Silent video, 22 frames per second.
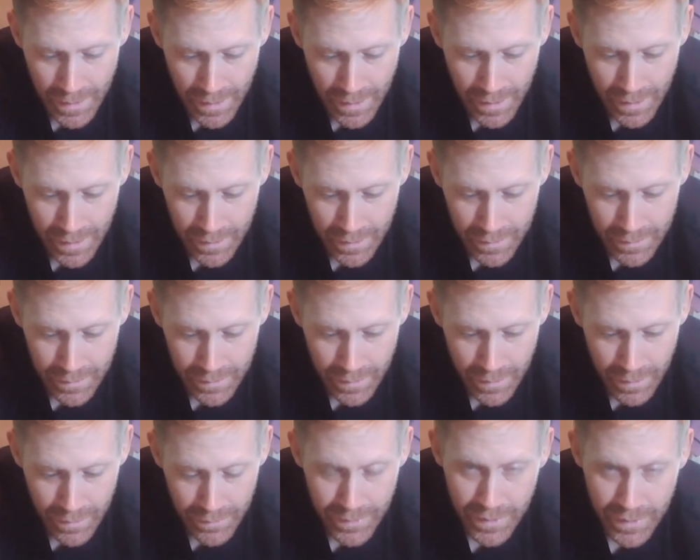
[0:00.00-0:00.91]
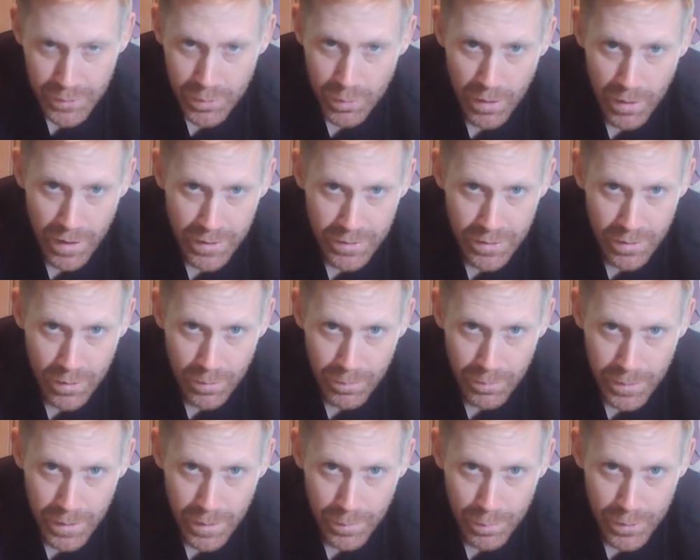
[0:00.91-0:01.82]
And thanks for watching.
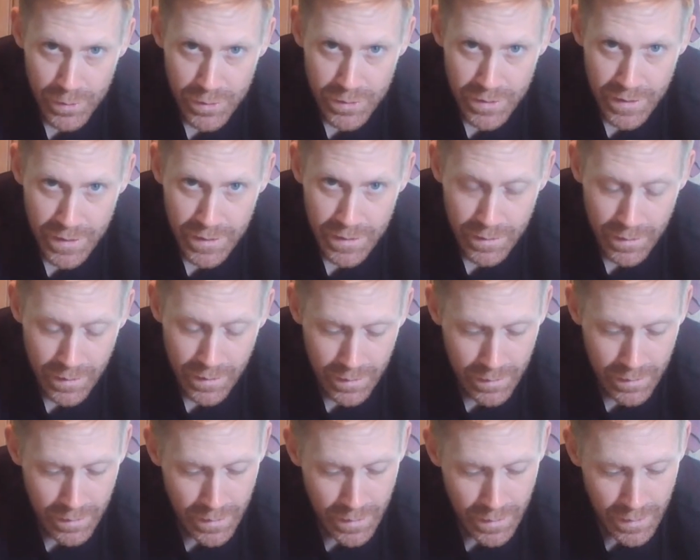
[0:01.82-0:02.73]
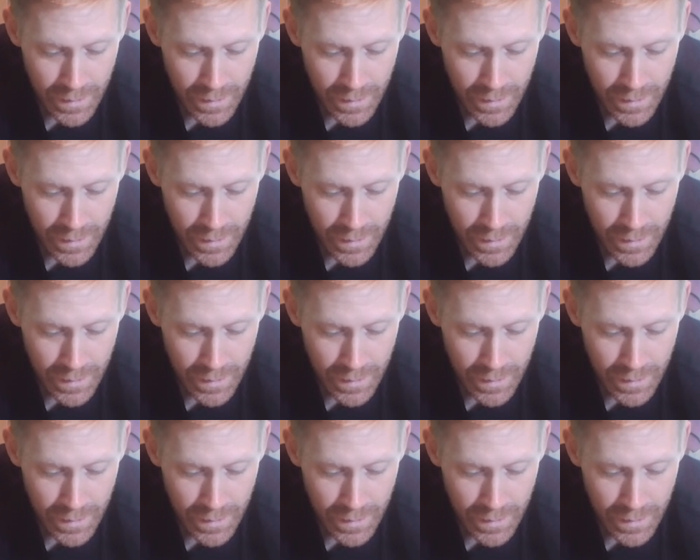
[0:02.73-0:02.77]
Hopefully you appreciate the